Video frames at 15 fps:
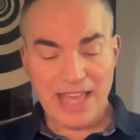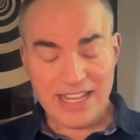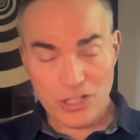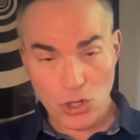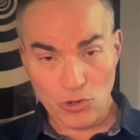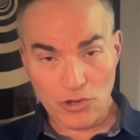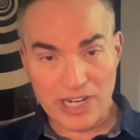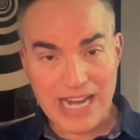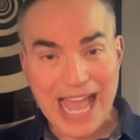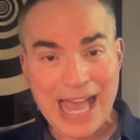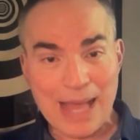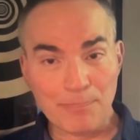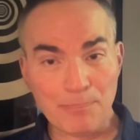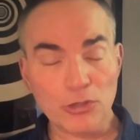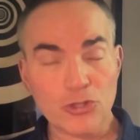you're an
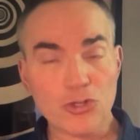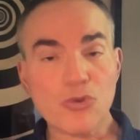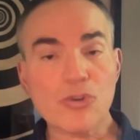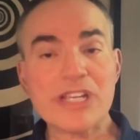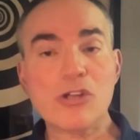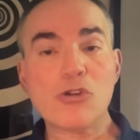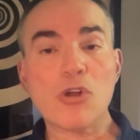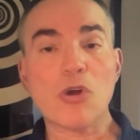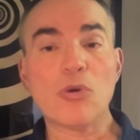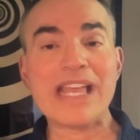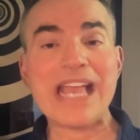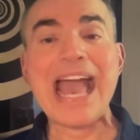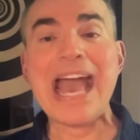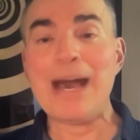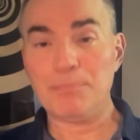apple tree
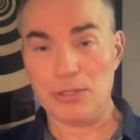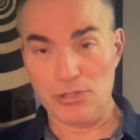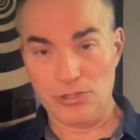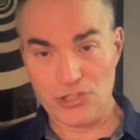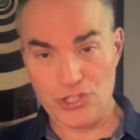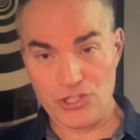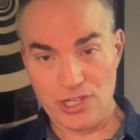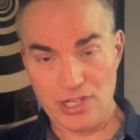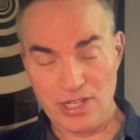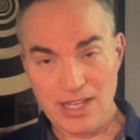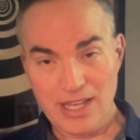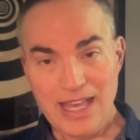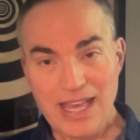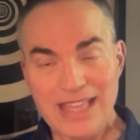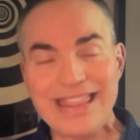growing apples,
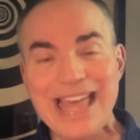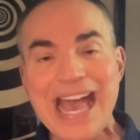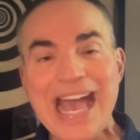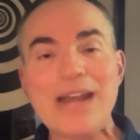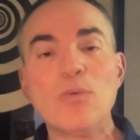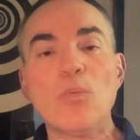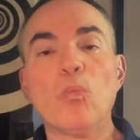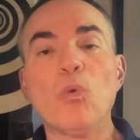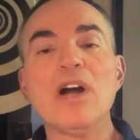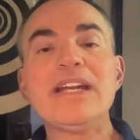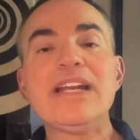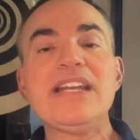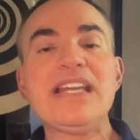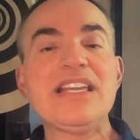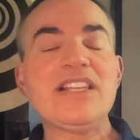that what
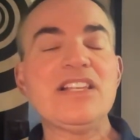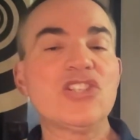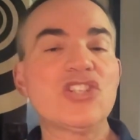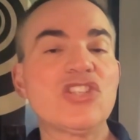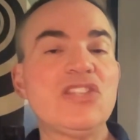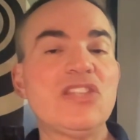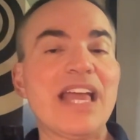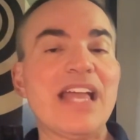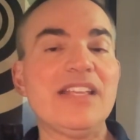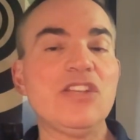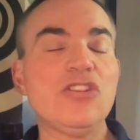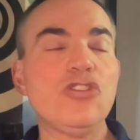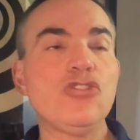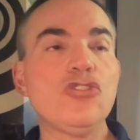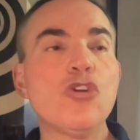it is that
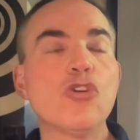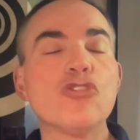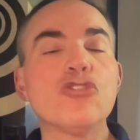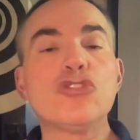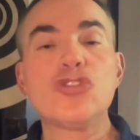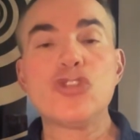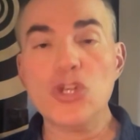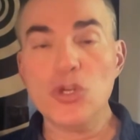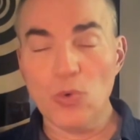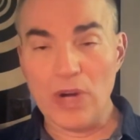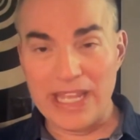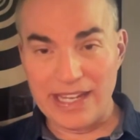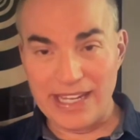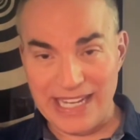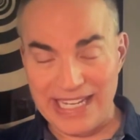you're
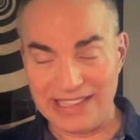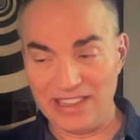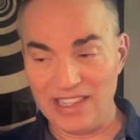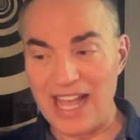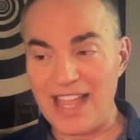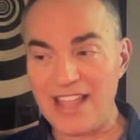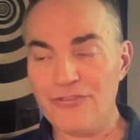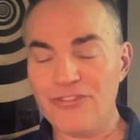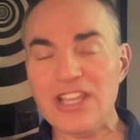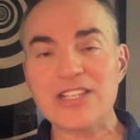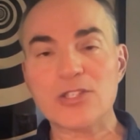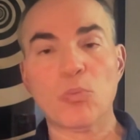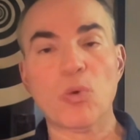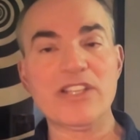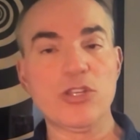doing in life
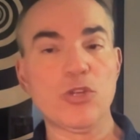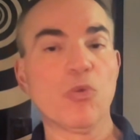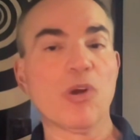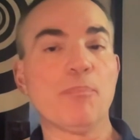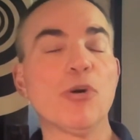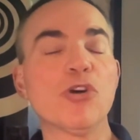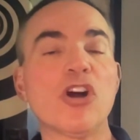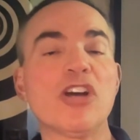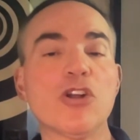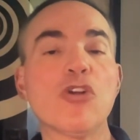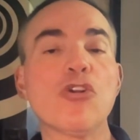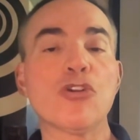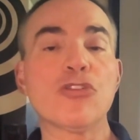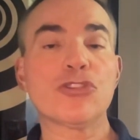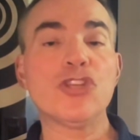is what you were put on
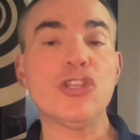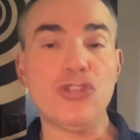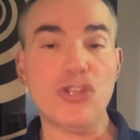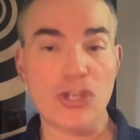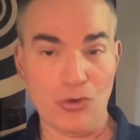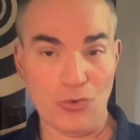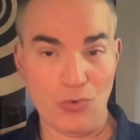earth to do.